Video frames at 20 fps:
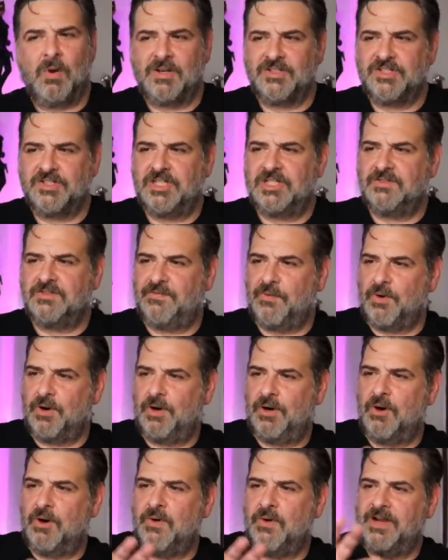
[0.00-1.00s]
she's
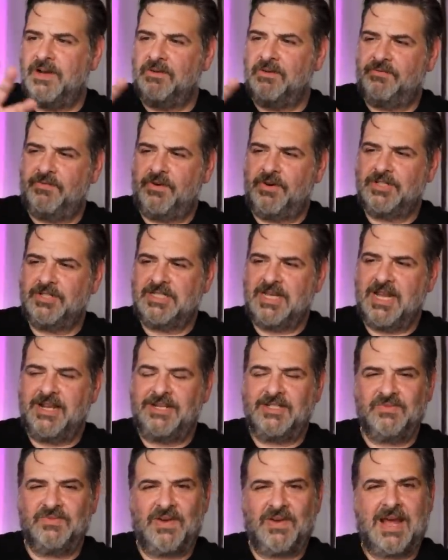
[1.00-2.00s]
foregoing her first
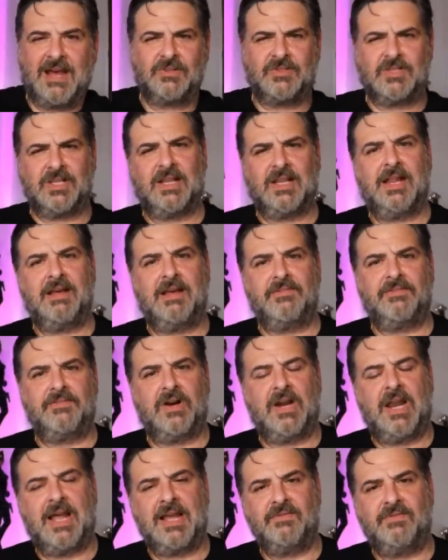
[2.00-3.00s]
age vows to the love of
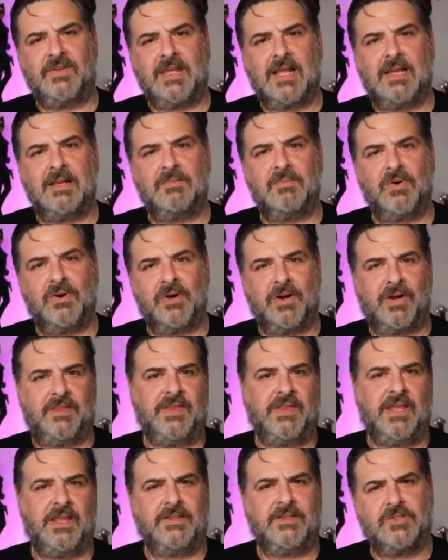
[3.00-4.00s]
her life, Celeborn, on
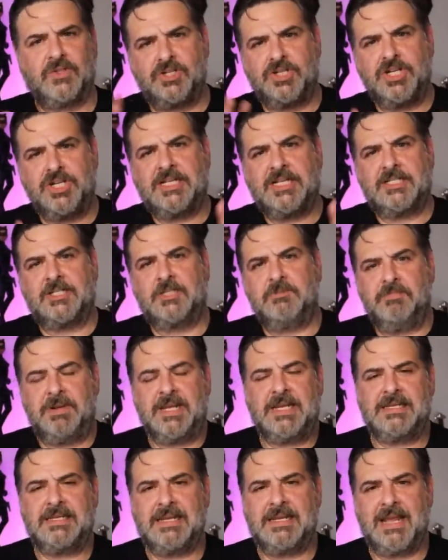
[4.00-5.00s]
the other, so she could
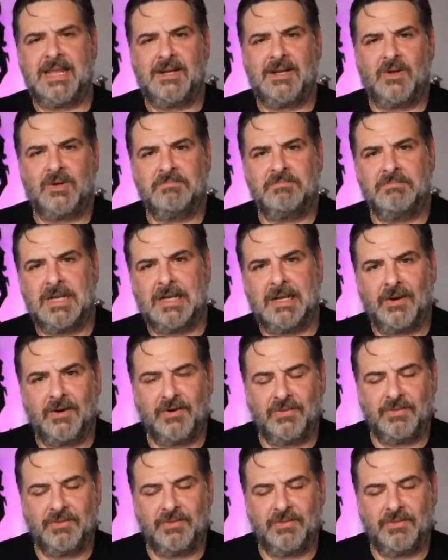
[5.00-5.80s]
speed date on Middle-earth